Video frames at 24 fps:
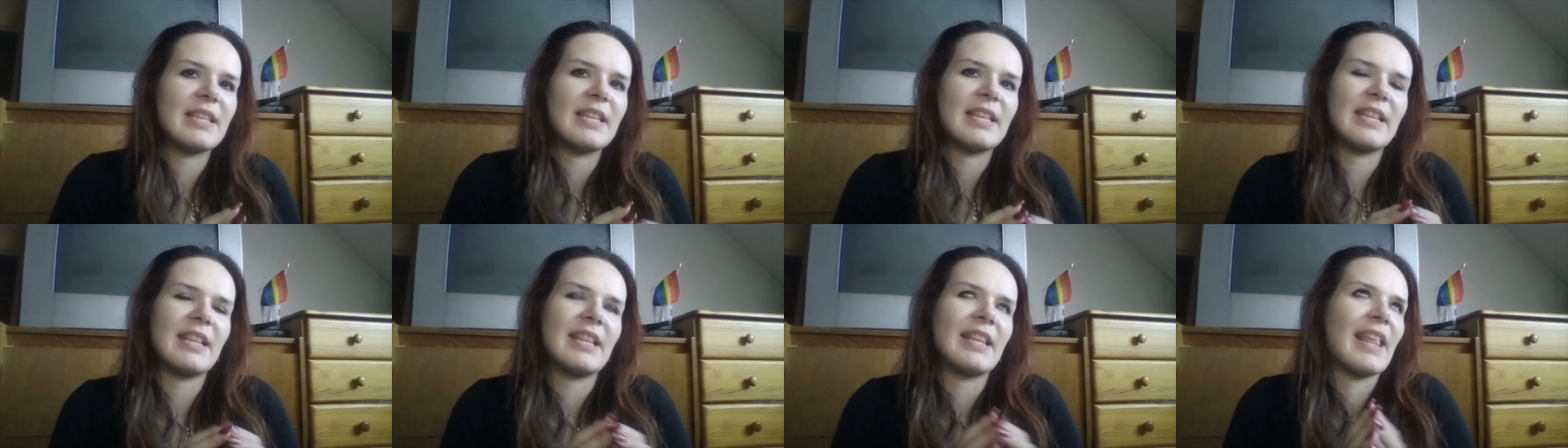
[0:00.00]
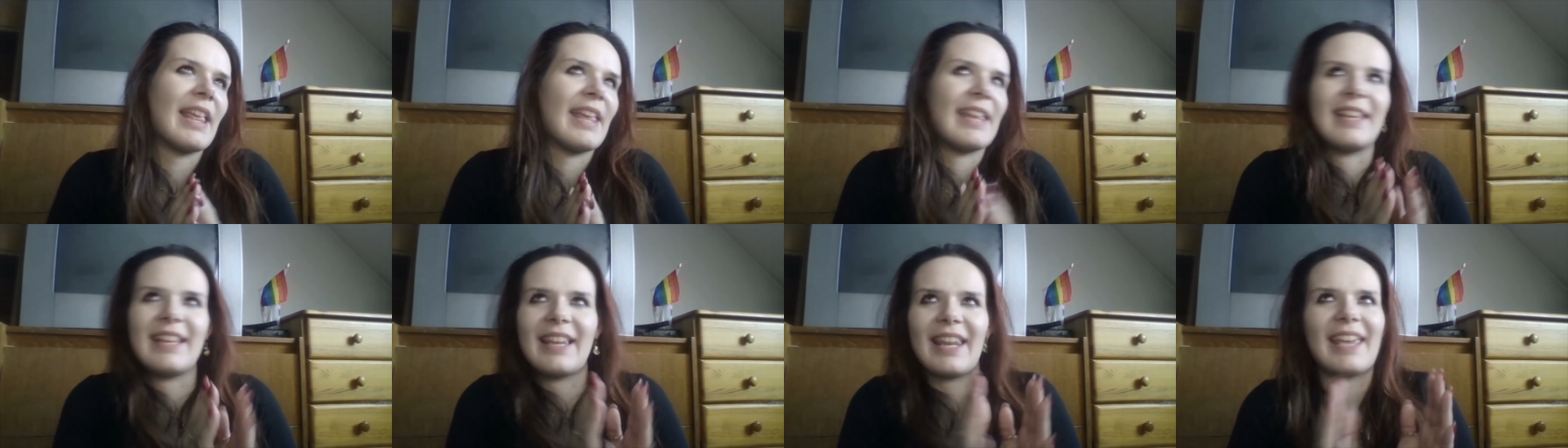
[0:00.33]

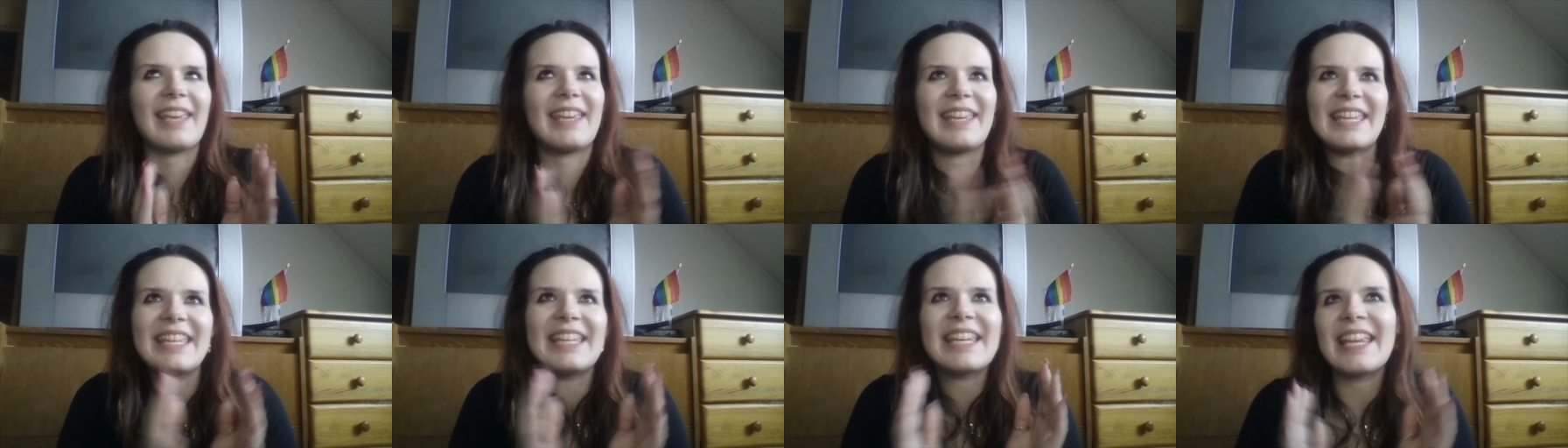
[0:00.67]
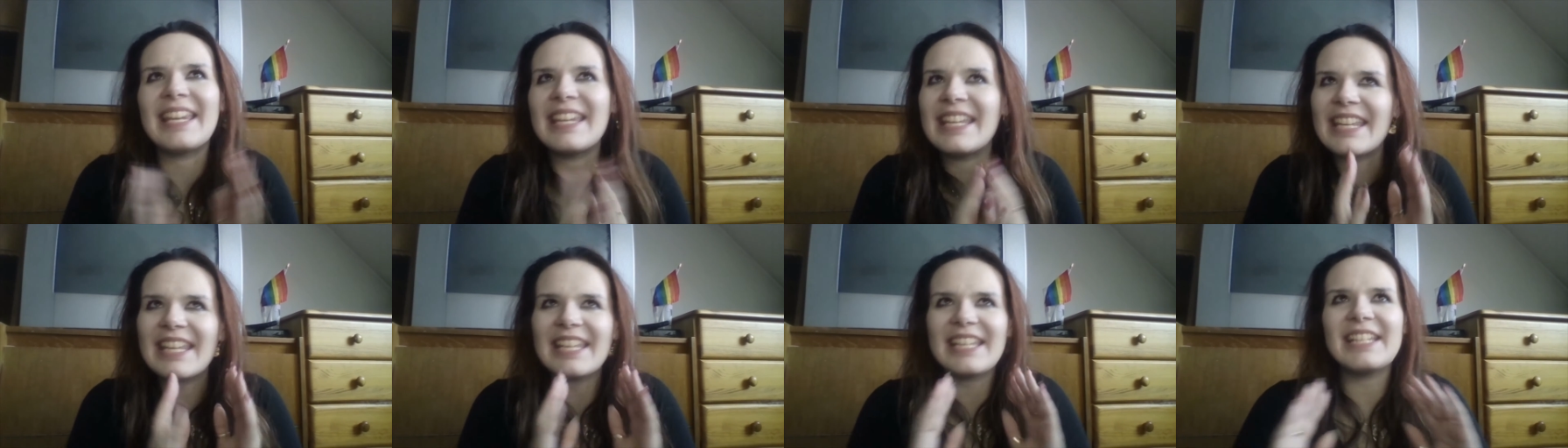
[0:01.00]

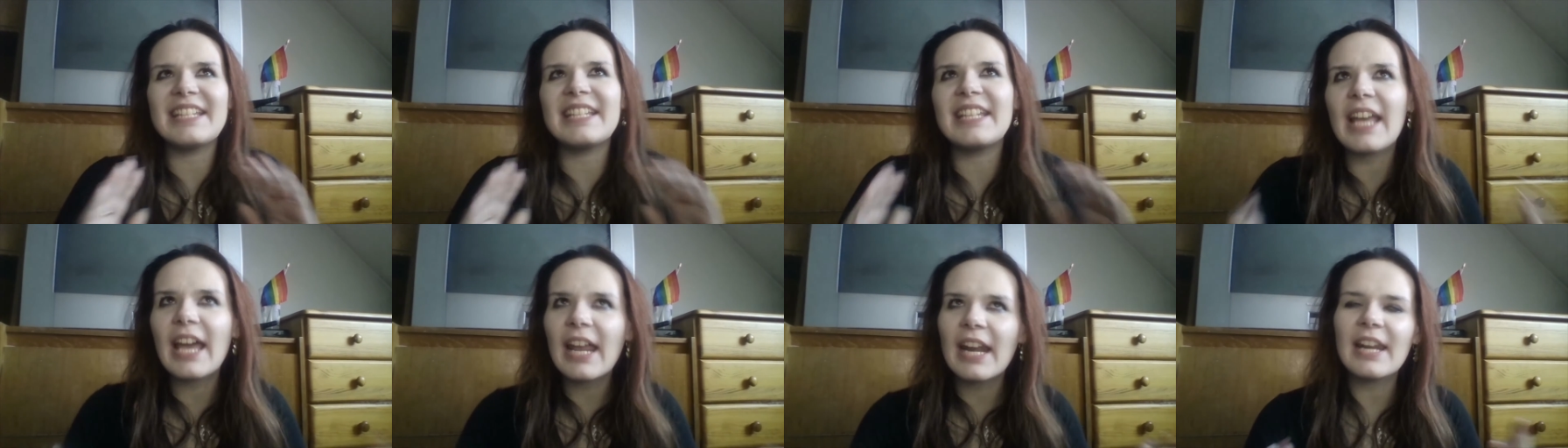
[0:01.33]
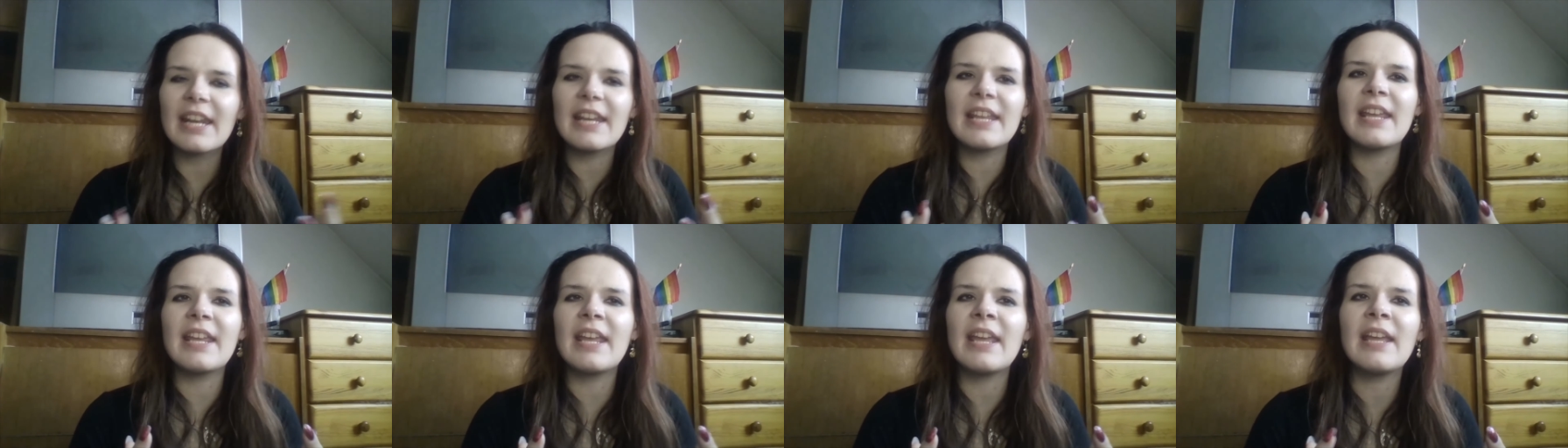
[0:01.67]
an
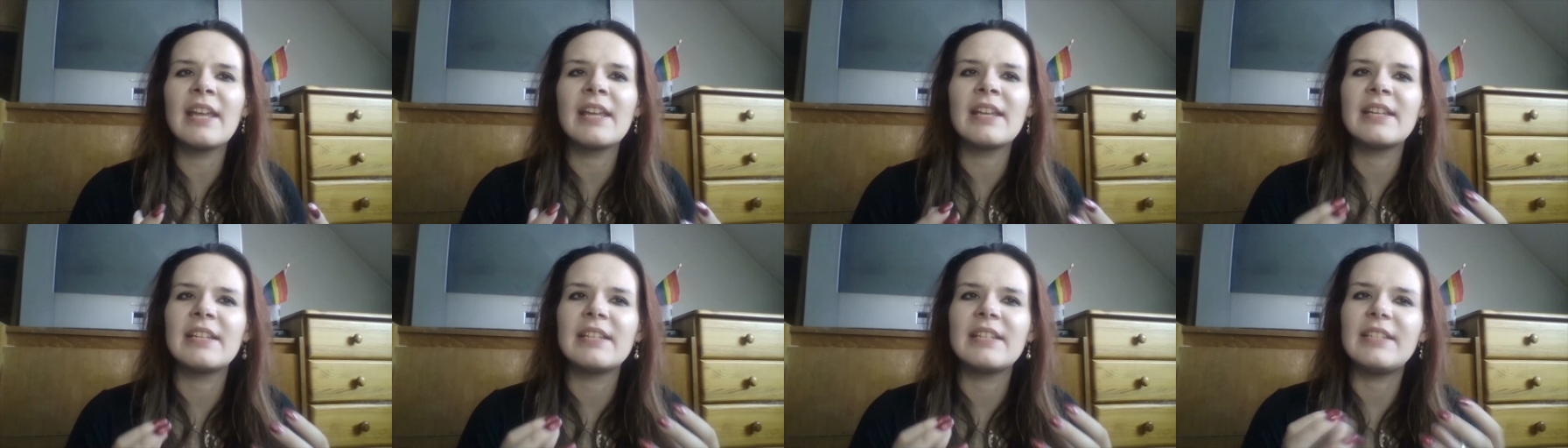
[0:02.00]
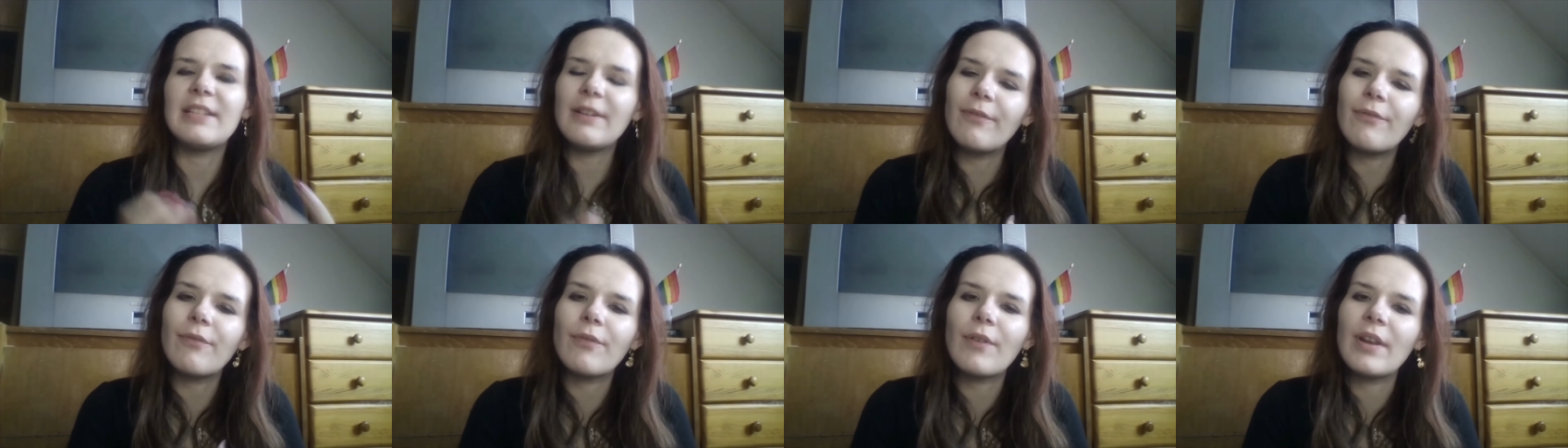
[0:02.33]
entirely
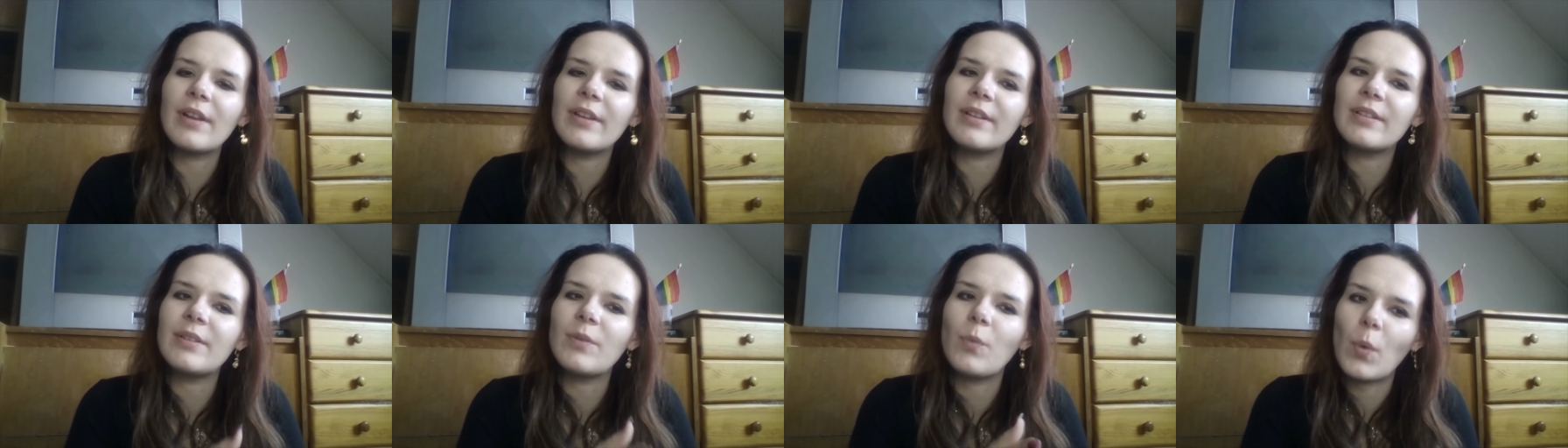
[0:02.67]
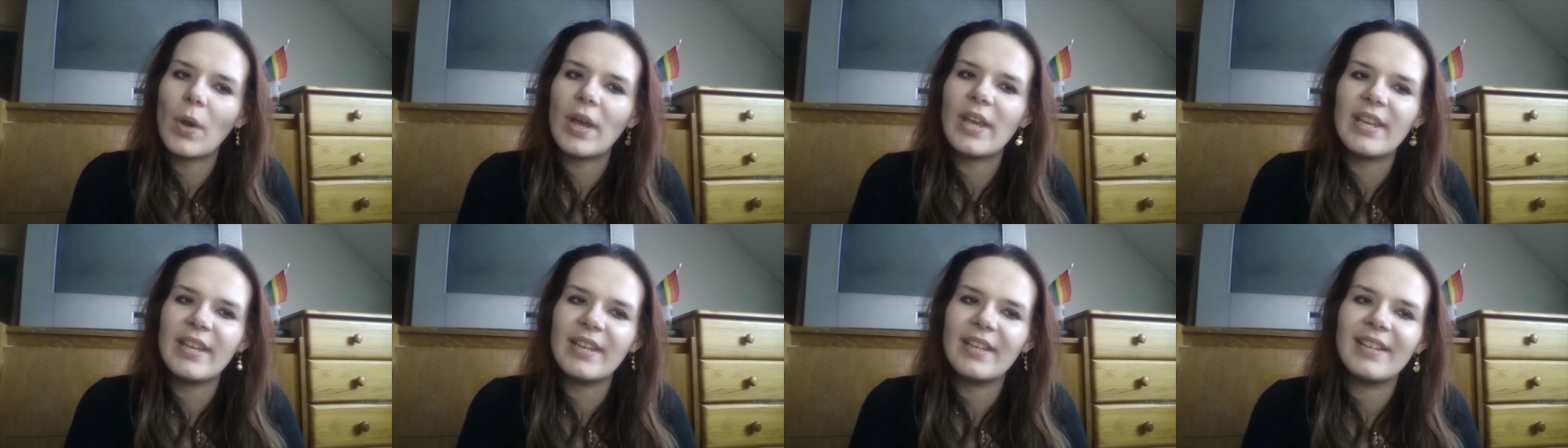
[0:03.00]
different
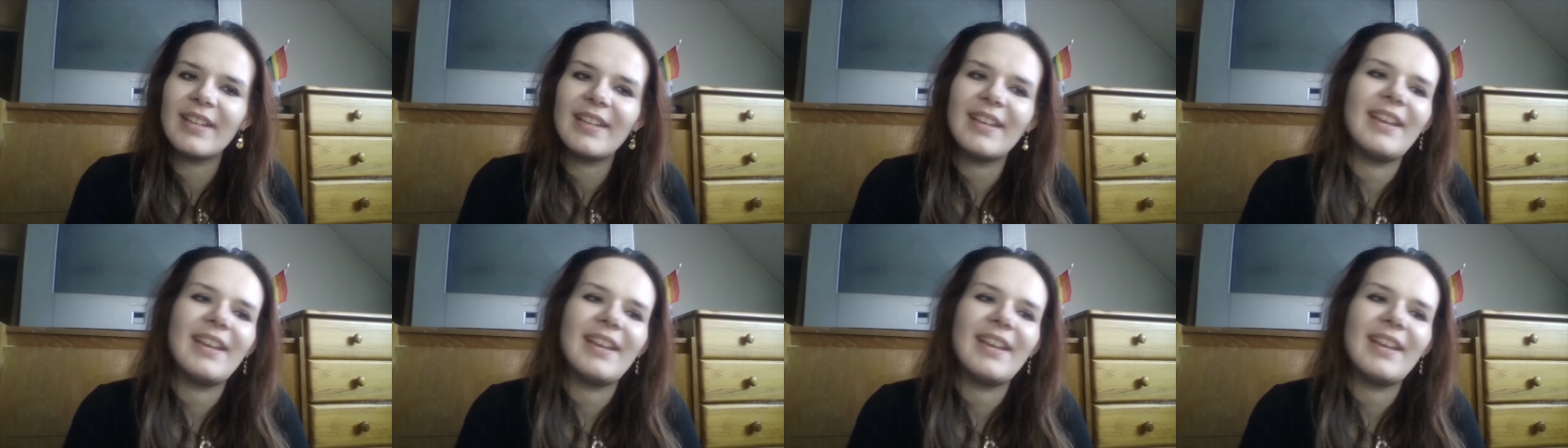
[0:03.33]
way,